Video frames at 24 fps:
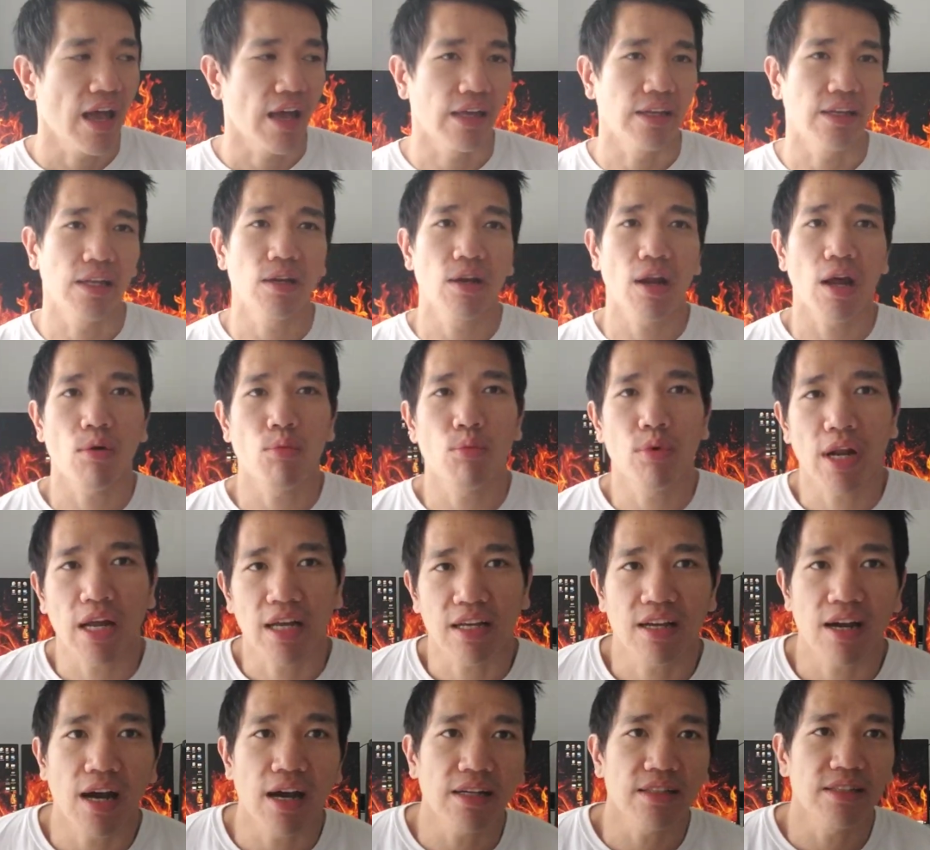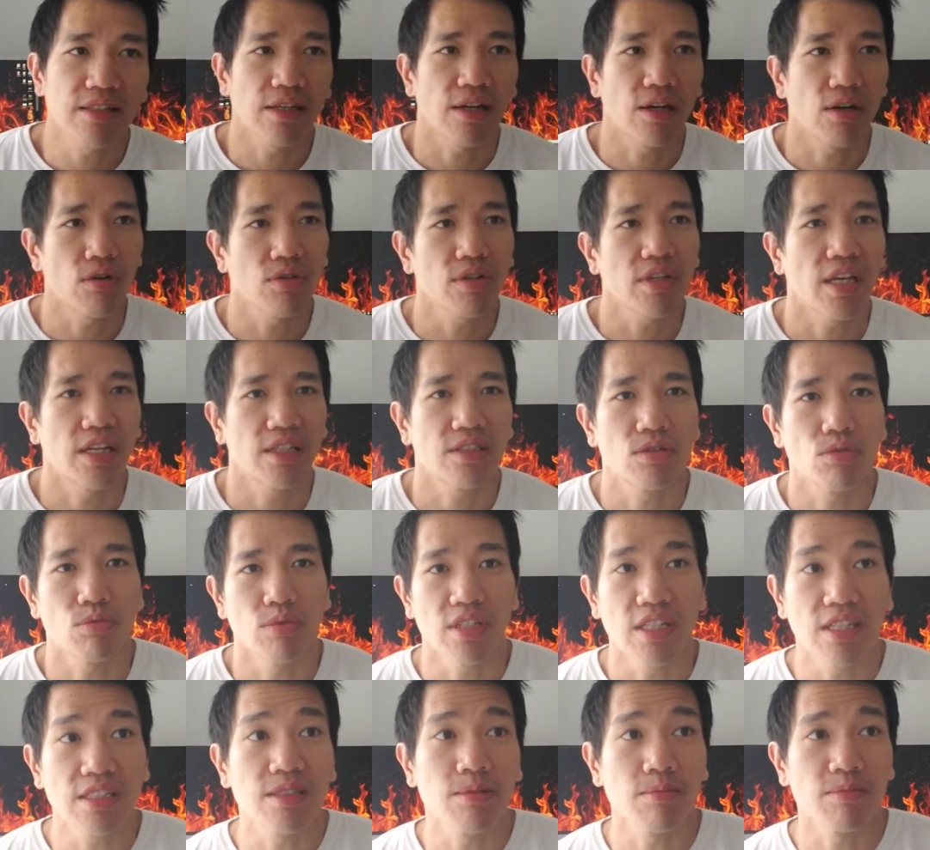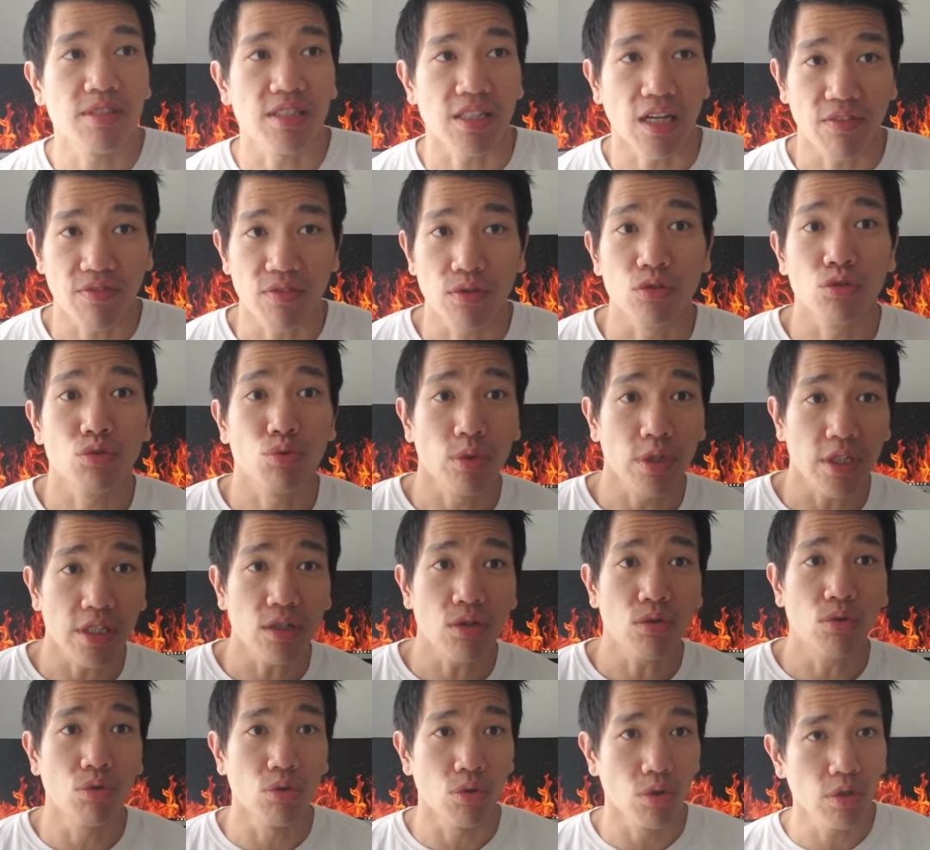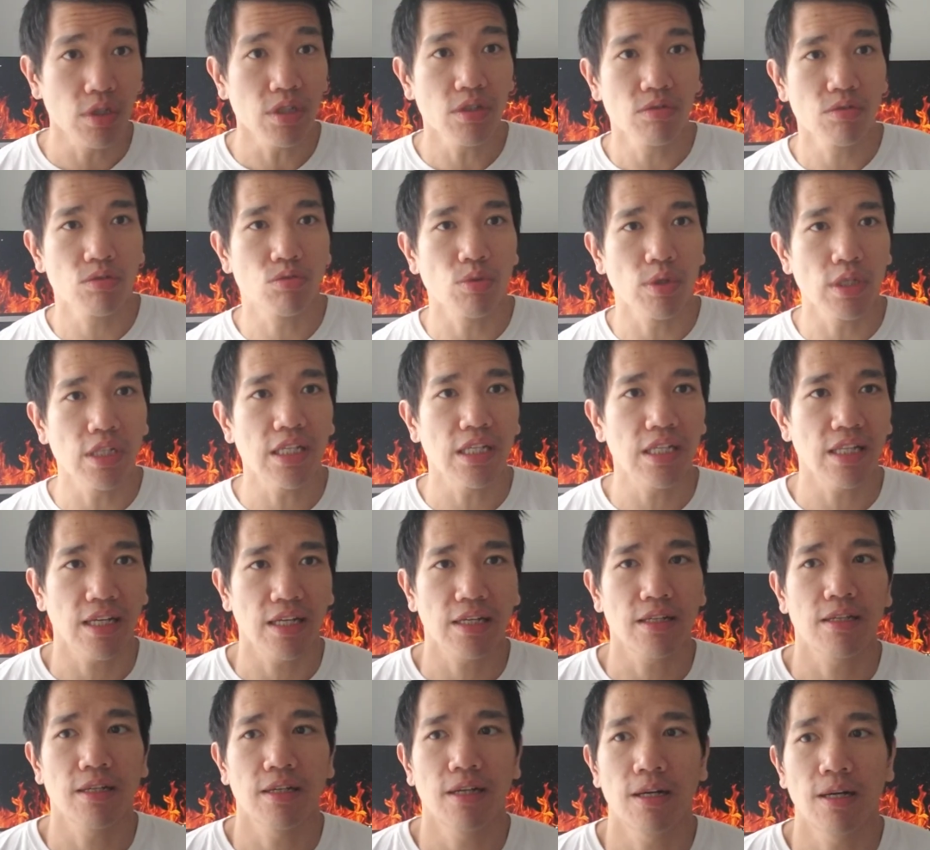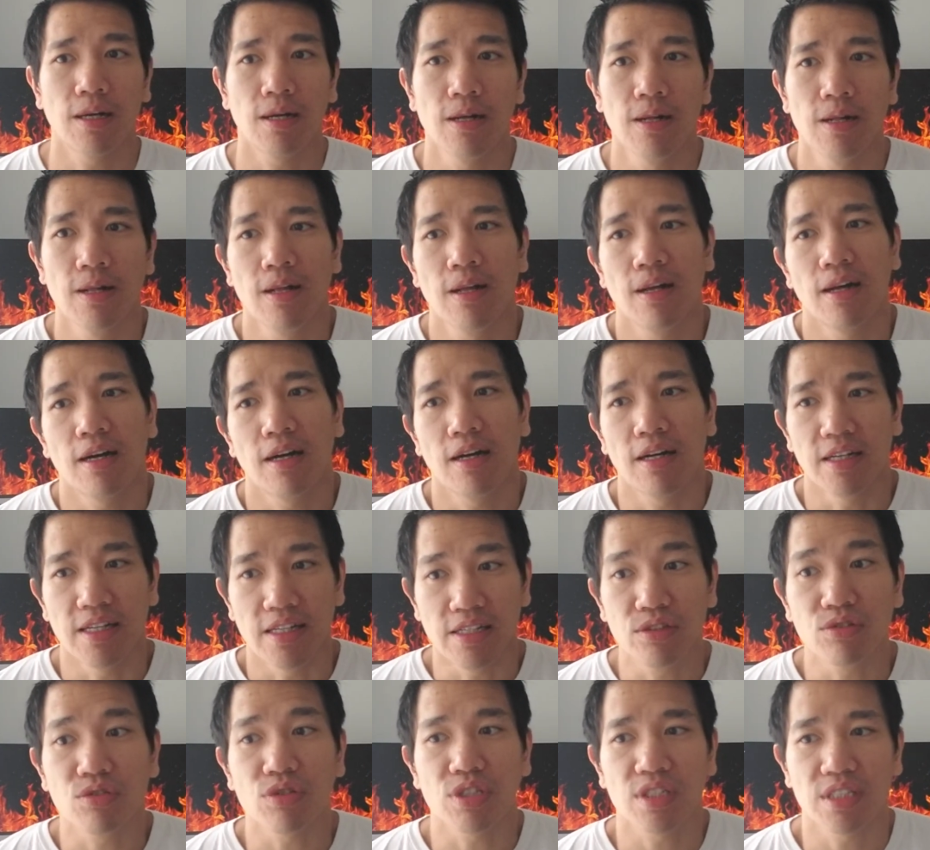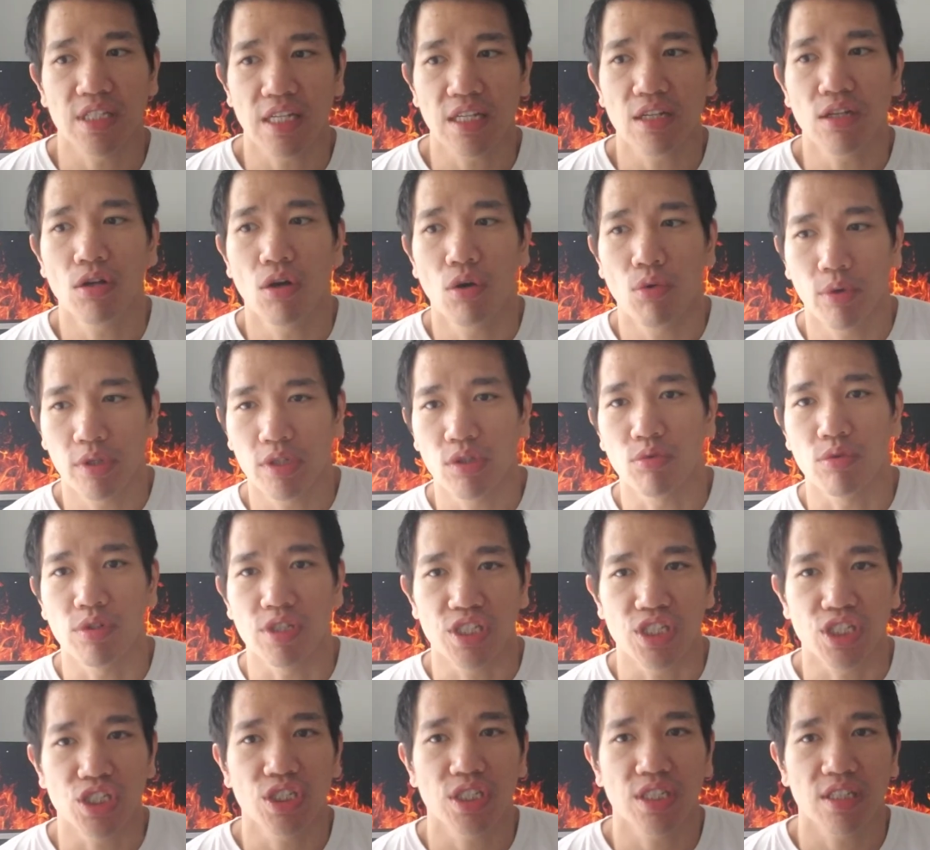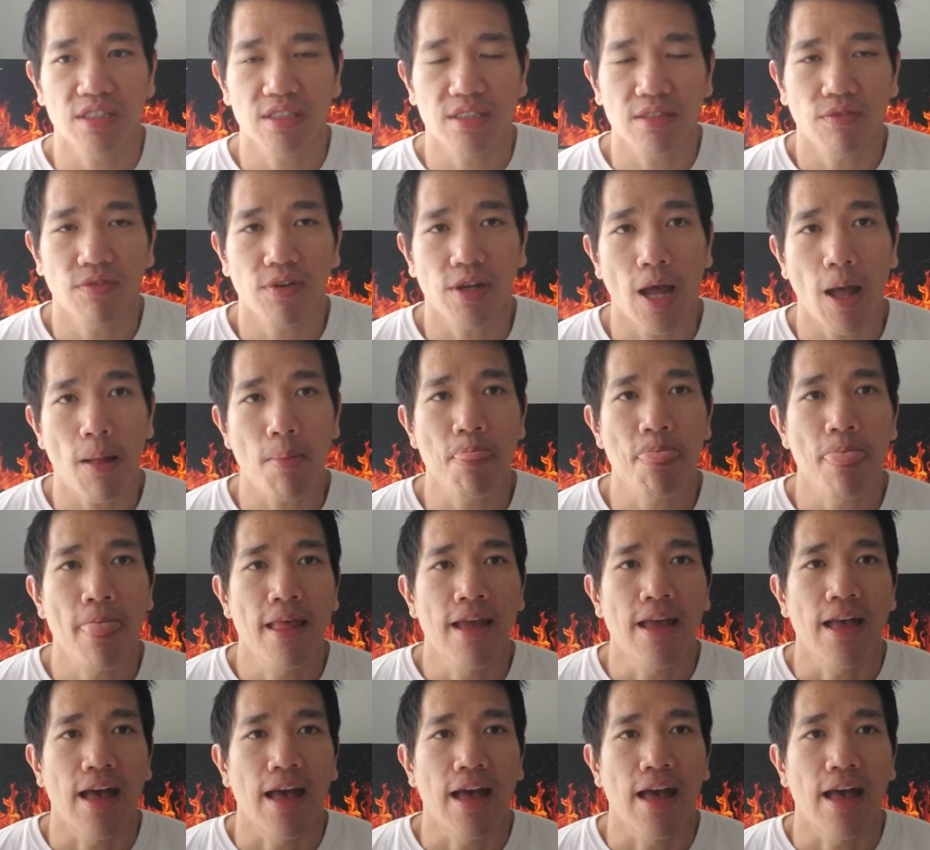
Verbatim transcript: And then I, when I got there, okay, so we did some stuff. It was really cool. It was really like uh, uh, interesting, you know, what they were teaching and stuff like that.